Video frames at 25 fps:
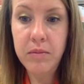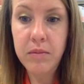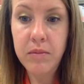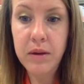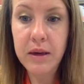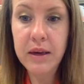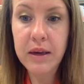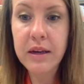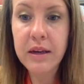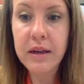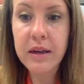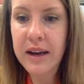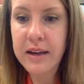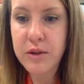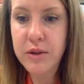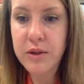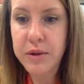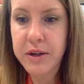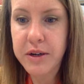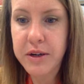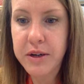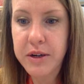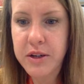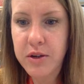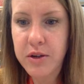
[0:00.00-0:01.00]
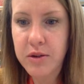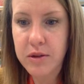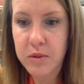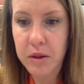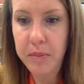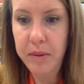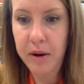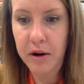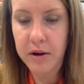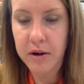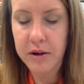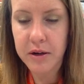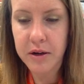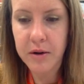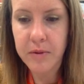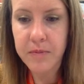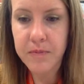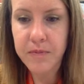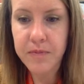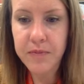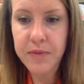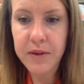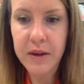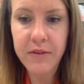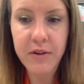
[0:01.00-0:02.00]
in class, we're going to do this with a partner.
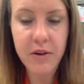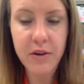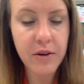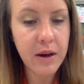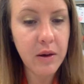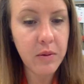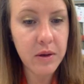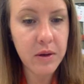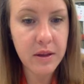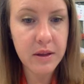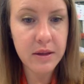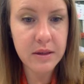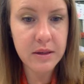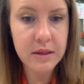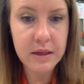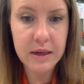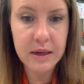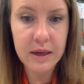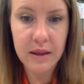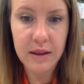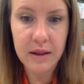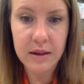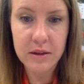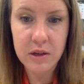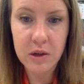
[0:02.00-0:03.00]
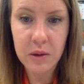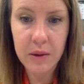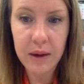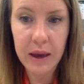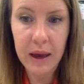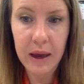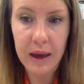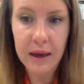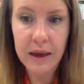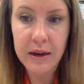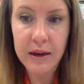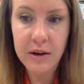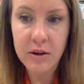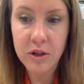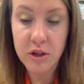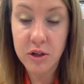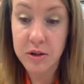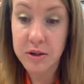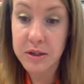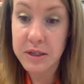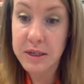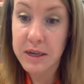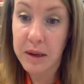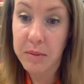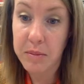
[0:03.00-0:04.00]
If you're not with us today, that's okay. Here's your
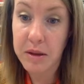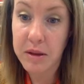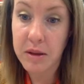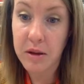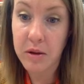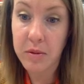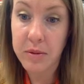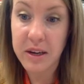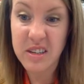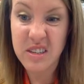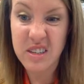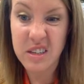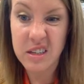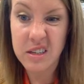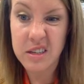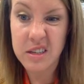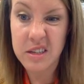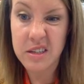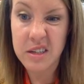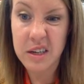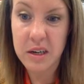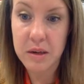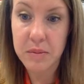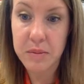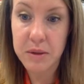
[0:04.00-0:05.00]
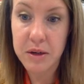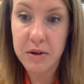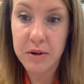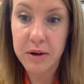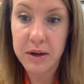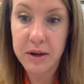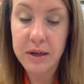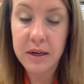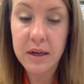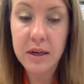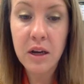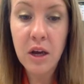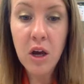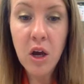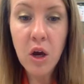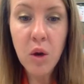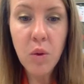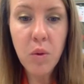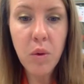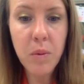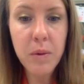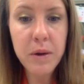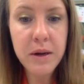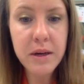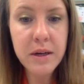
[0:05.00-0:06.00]
assignment, though, because this is going to be graded.
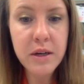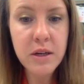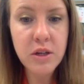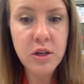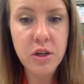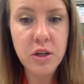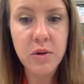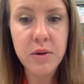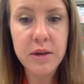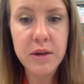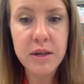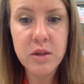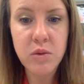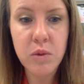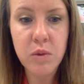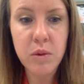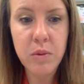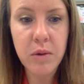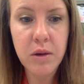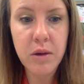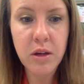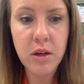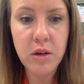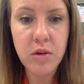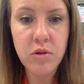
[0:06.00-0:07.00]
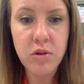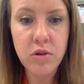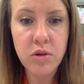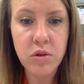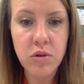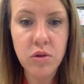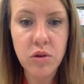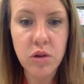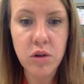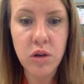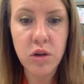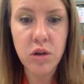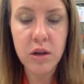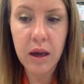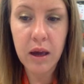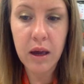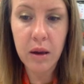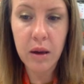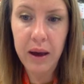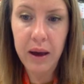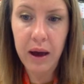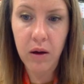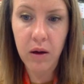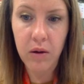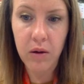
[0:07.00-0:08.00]
What we're going to do is we want you to look
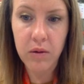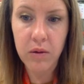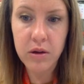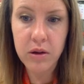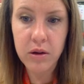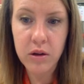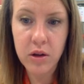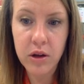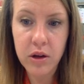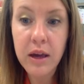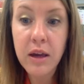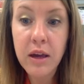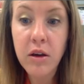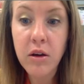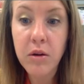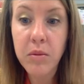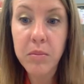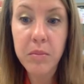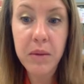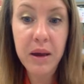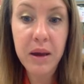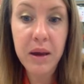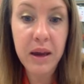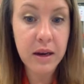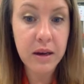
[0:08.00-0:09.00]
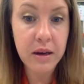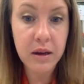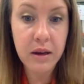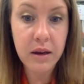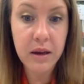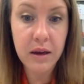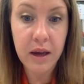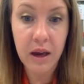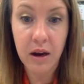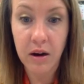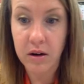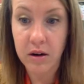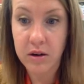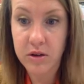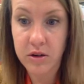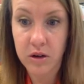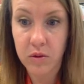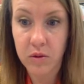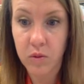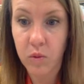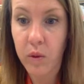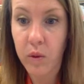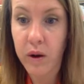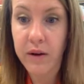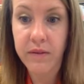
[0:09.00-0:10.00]
at your main
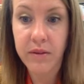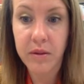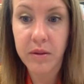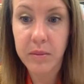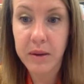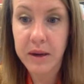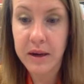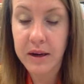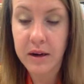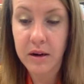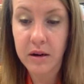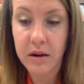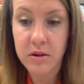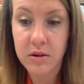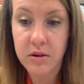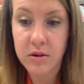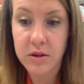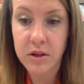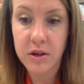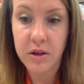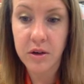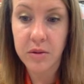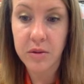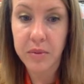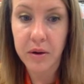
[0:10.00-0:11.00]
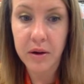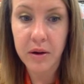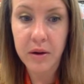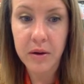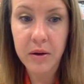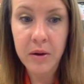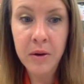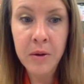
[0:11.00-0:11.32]
character, one of the main characters in your book,